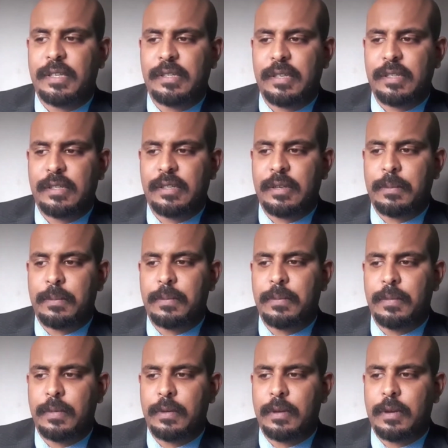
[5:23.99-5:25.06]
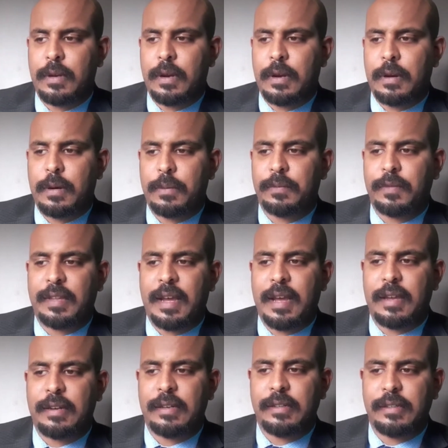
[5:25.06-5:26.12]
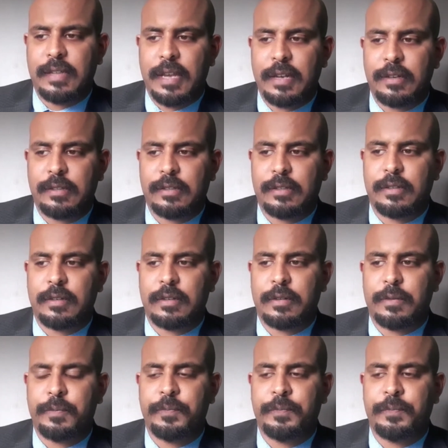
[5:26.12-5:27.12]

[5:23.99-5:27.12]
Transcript: system that intends to